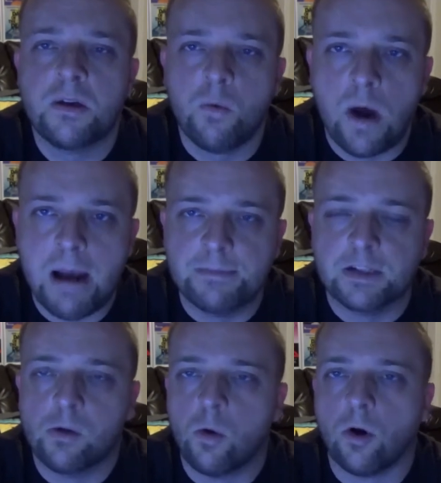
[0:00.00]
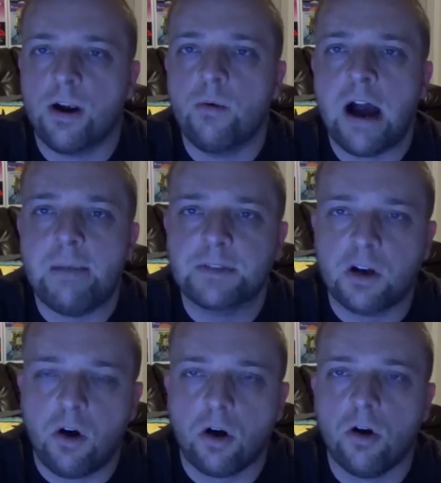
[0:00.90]
what happened to Lori, what happened to
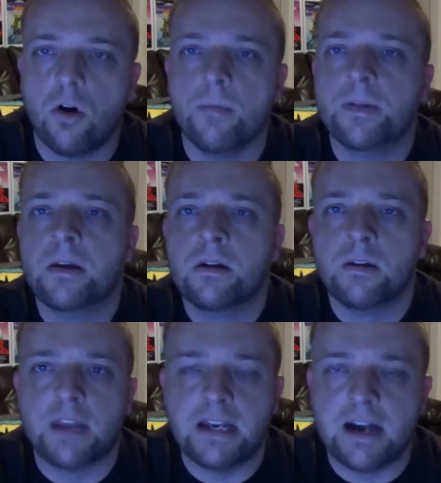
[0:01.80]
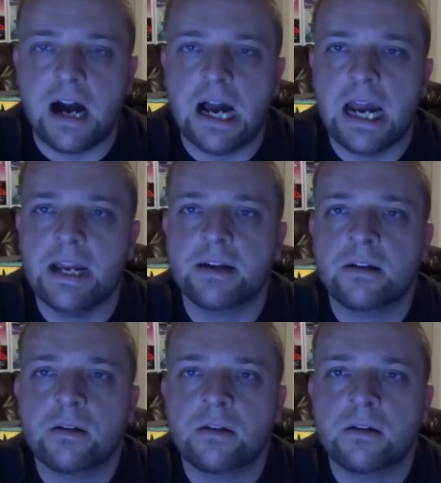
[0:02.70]
Carl. They died.